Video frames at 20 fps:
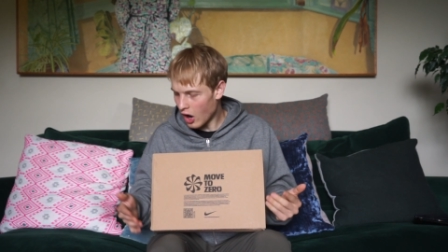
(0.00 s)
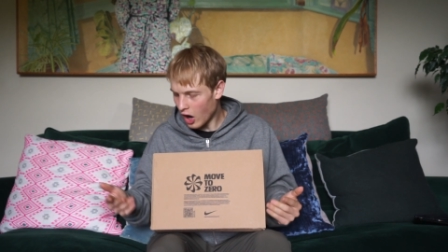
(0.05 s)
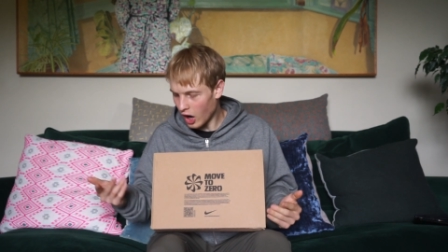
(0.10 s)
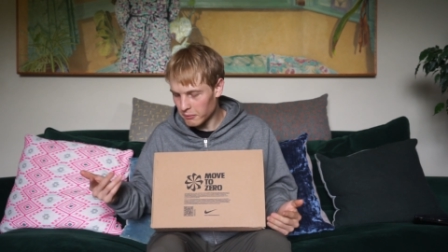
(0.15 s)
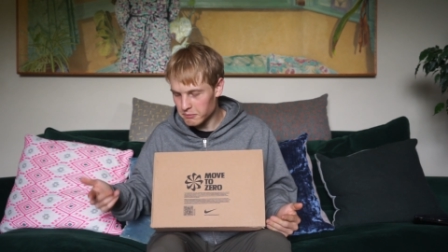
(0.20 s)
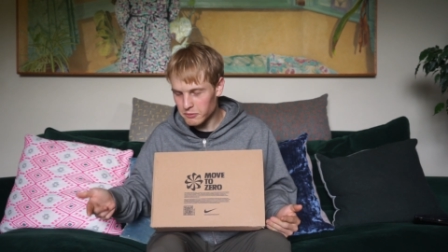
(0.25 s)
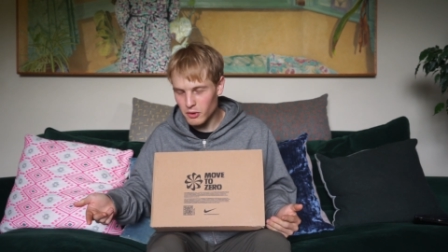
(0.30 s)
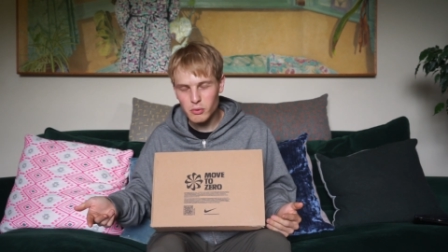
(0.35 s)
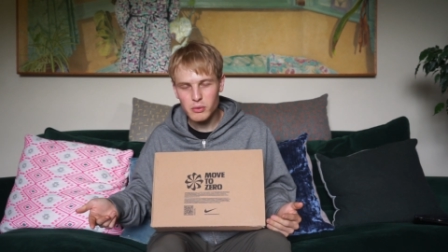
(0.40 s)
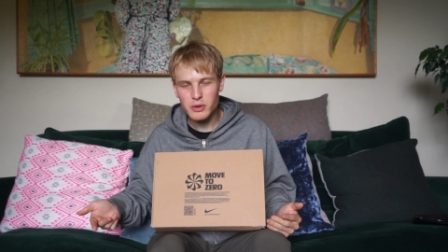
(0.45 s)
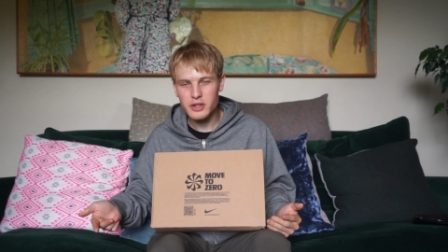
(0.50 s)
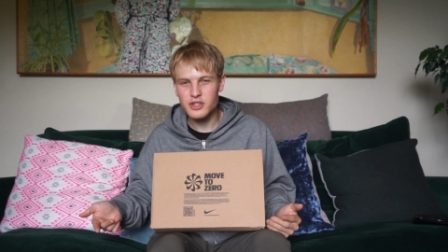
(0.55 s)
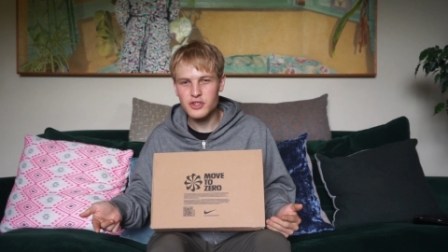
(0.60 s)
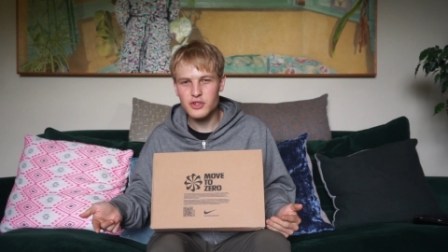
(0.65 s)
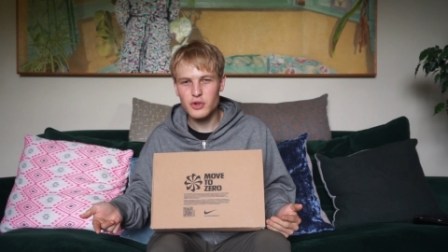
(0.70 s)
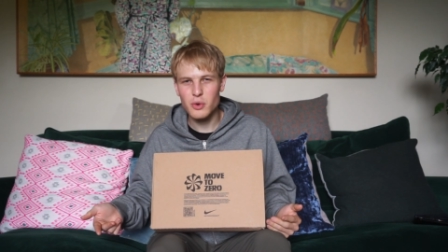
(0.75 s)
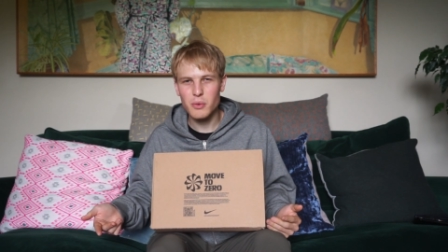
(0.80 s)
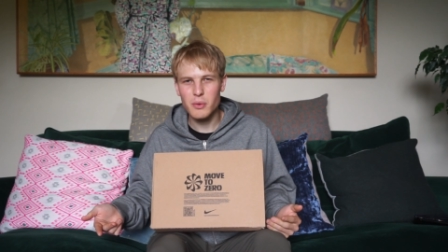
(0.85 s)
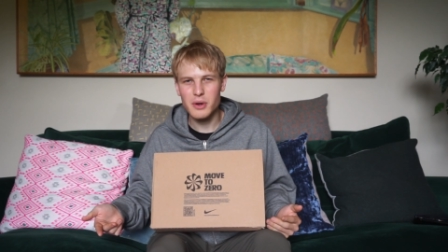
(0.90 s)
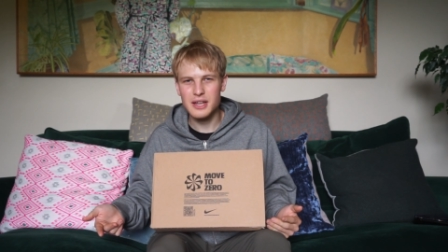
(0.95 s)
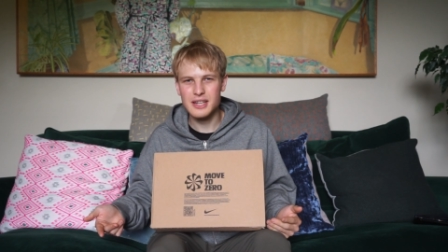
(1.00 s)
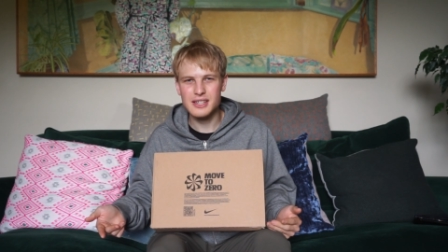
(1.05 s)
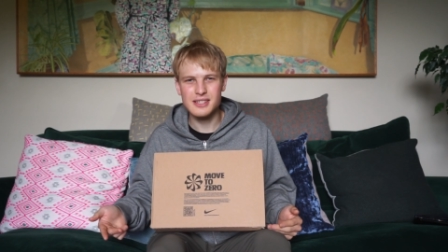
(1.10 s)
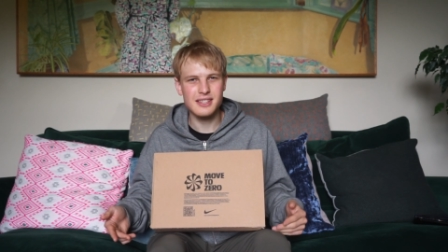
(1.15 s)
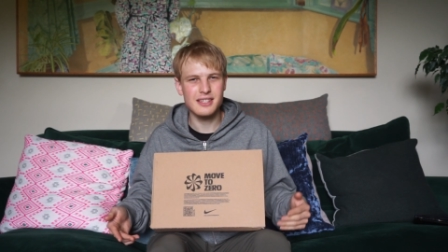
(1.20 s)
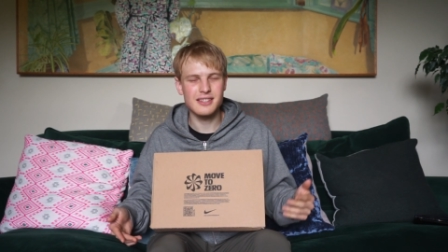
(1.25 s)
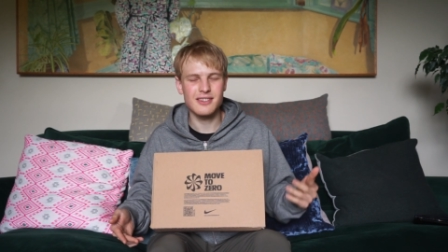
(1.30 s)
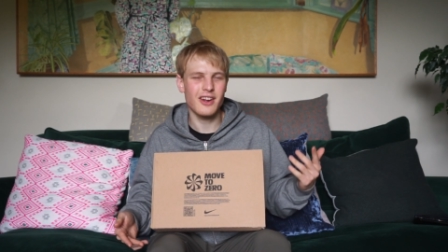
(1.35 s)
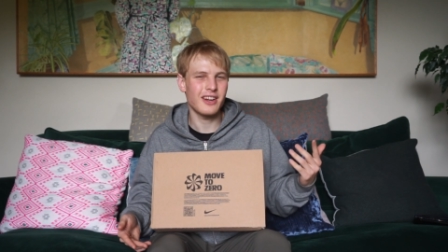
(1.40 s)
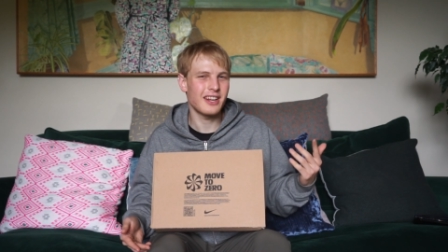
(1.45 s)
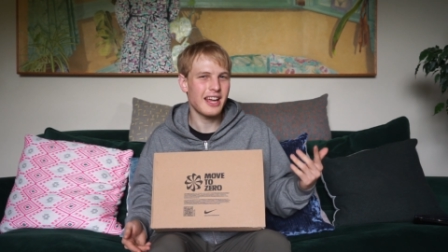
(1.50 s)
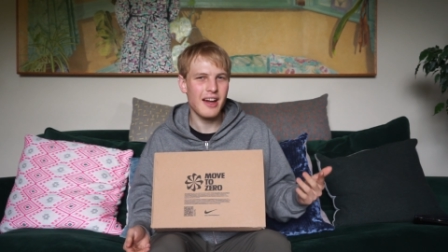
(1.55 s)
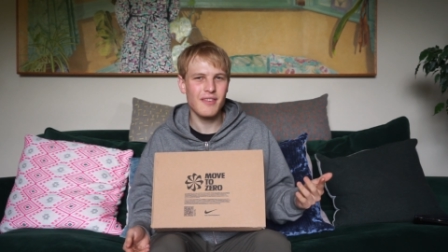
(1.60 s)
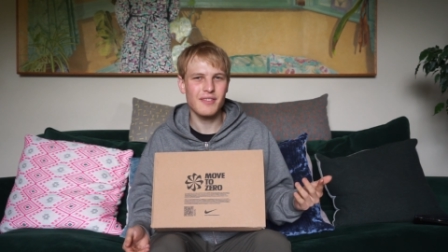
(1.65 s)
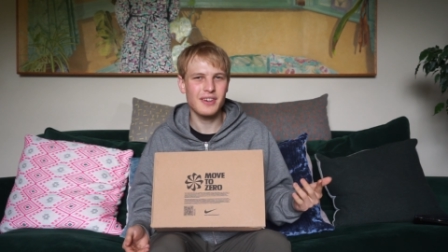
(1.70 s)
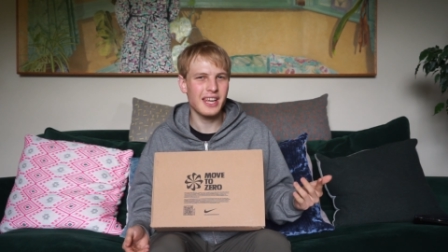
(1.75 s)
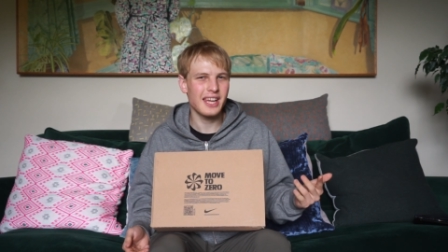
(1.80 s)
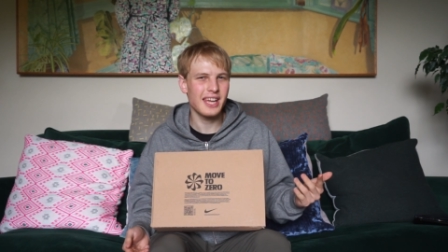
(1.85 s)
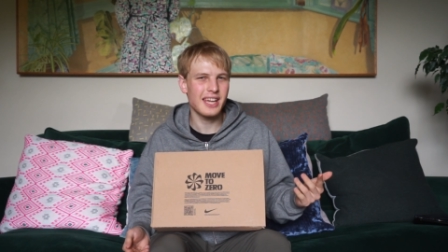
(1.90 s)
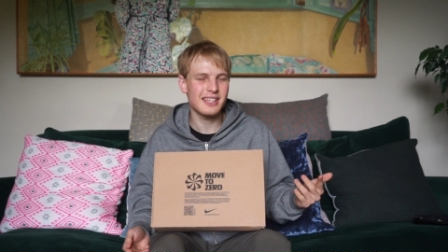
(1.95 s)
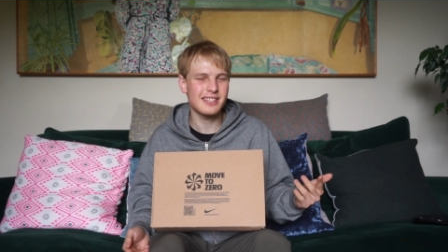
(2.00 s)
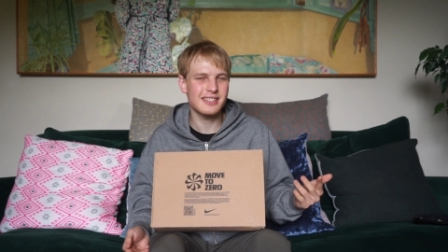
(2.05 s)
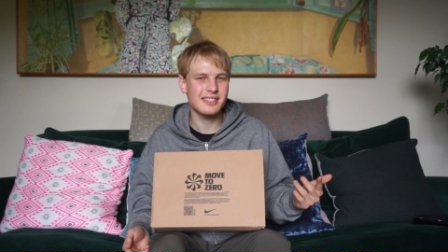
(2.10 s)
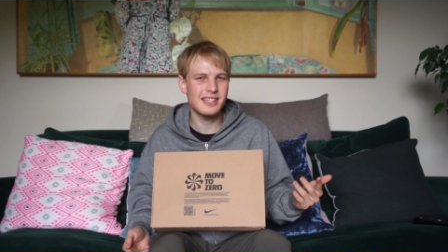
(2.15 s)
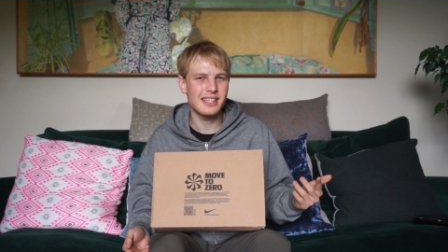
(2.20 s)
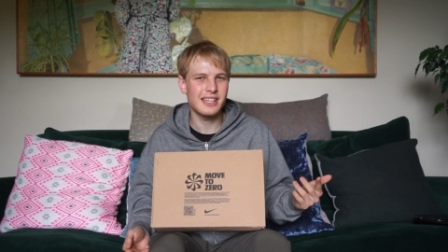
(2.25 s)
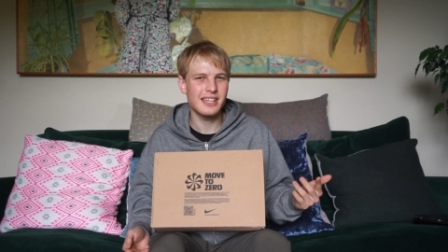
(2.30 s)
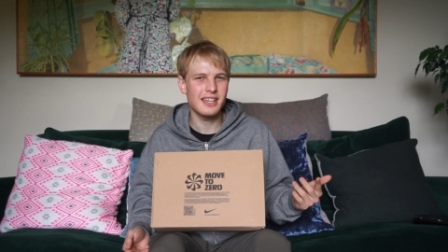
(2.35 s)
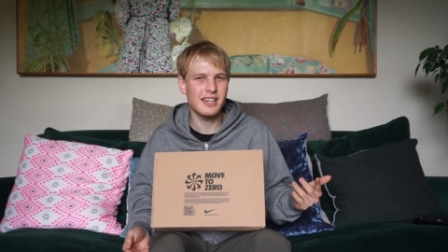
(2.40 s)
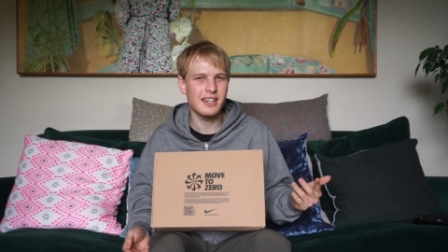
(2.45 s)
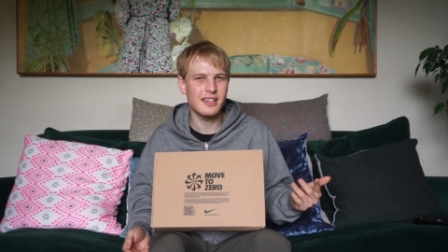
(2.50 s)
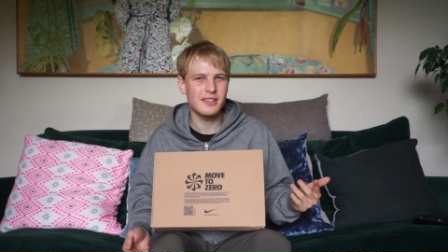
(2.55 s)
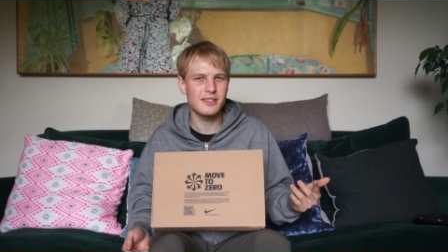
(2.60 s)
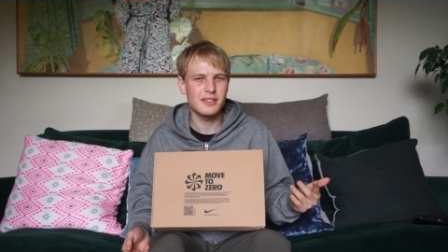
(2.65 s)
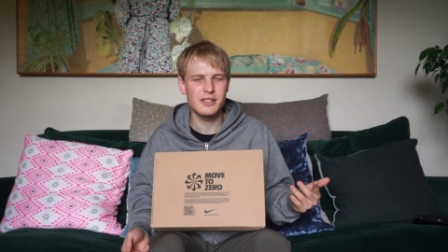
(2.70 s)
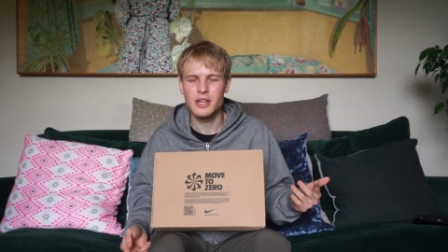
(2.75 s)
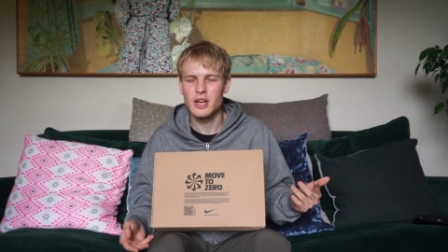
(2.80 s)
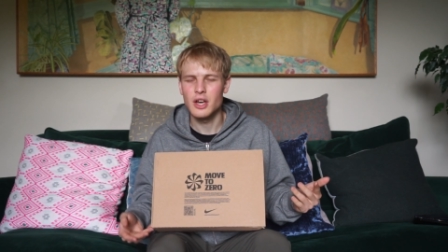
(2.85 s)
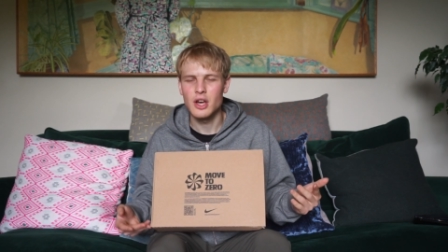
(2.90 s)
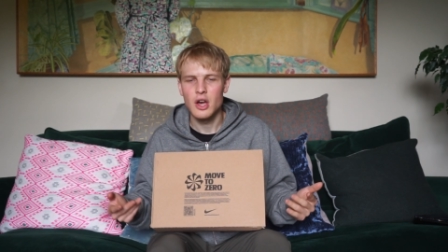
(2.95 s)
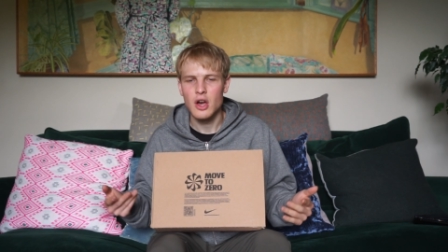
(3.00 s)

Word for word: I'm not really sure what it is because I haven't hit sneakers